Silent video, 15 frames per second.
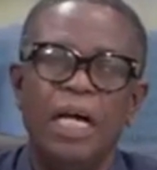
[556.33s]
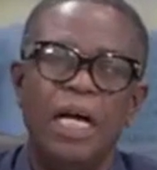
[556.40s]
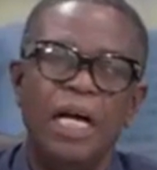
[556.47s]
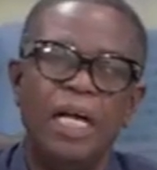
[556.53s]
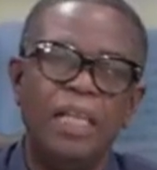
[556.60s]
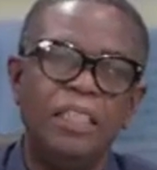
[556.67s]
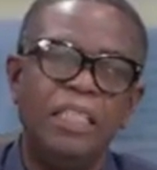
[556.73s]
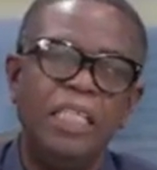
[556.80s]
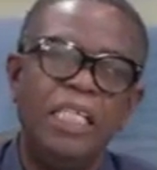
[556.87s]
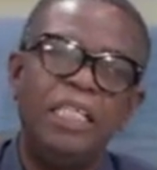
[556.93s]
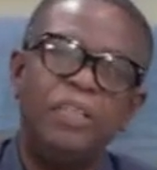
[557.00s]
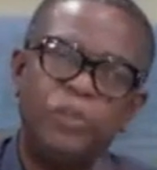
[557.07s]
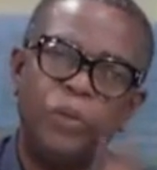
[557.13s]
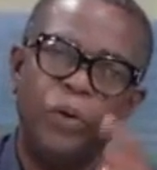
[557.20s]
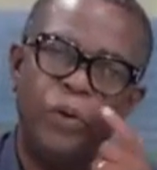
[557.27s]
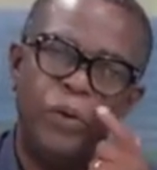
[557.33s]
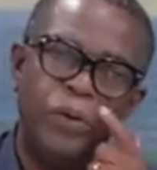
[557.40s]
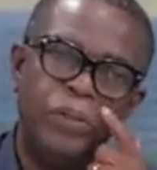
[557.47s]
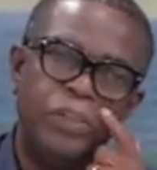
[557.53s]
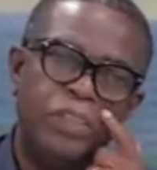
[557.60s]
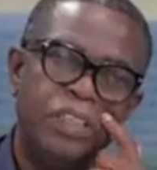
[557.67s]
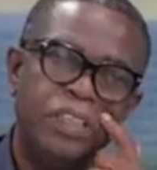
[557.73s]
And he
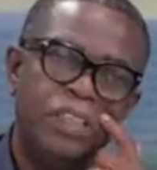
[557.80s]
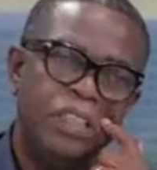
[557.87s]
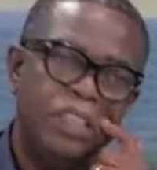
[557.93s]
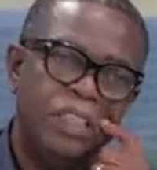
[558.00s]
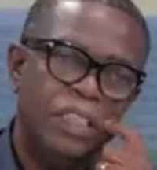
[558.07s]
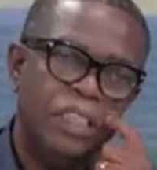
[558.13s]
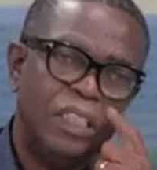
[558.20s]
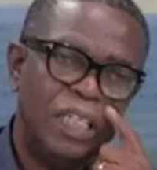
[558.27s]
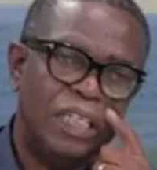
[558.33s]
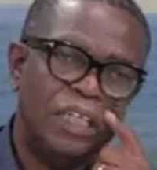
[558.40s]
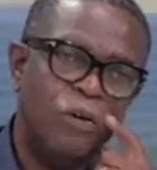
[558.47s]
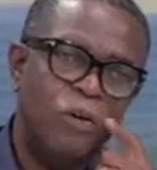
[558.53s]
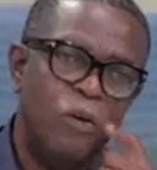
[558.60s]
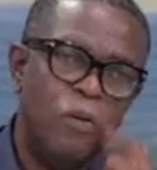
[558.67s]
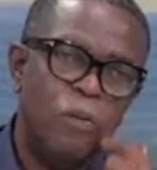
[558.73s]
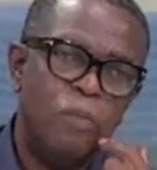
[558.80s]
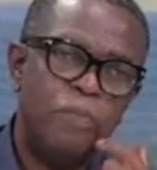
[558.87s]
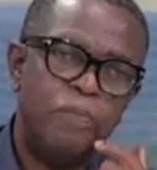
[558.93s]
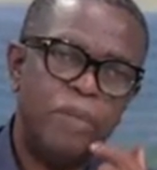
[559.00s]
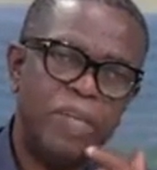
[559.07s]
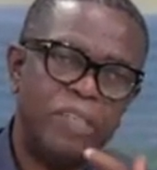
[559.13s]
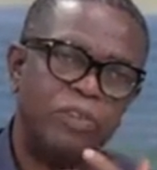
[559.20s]
thought that the whole
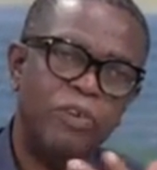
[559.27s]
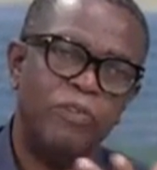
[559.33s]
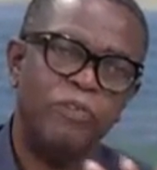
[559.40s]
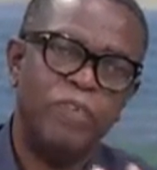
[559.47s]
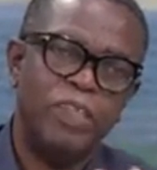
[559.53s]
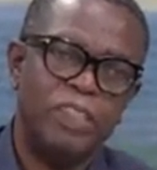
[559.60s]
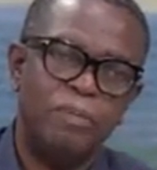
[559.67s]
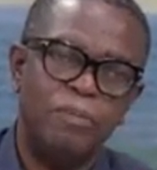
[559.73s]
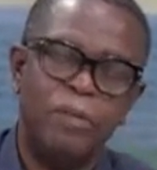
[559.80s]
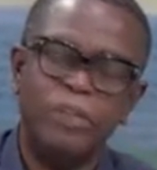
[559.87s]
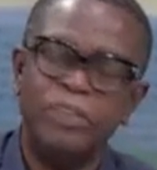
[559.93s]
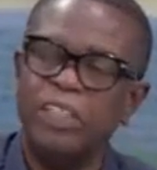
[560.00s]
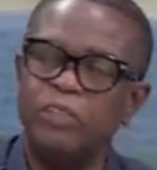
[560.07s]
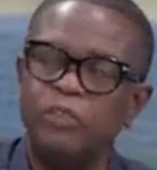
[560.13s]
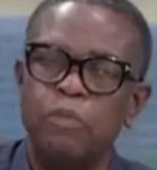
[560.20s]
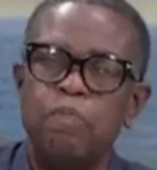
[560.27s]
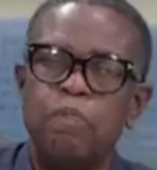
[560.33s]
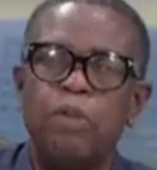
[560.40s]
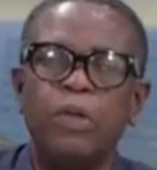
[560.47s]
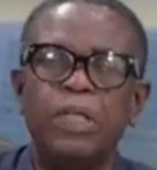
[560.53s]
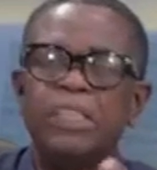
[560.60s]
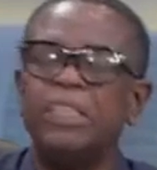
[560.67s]
press conference amounted to
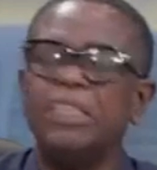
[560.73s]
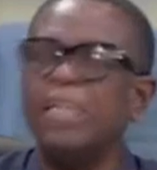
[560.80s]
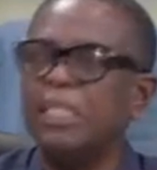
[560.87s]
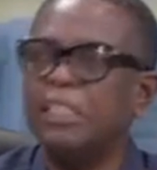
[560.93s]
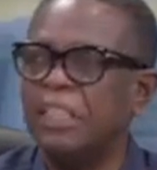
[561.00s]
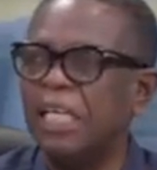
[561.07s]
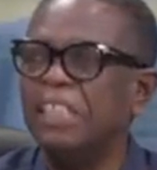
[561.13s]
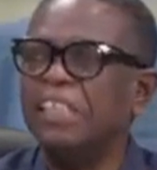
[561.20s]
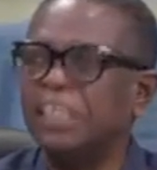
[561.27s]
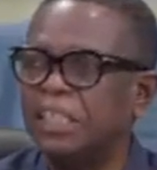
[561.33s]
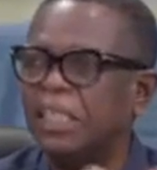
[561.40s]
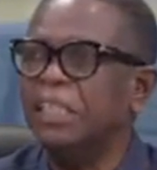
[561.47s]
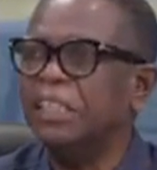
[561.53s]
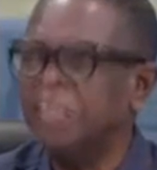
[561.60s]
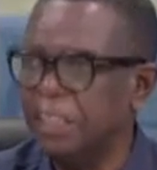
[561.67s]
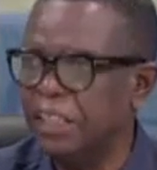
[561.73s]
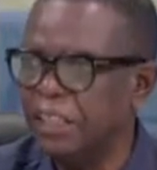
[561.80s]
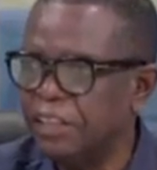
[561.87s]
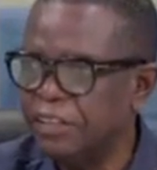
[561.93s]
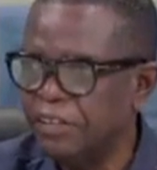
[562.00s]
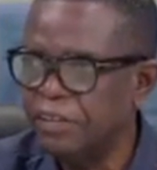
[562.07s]
political grandstanding.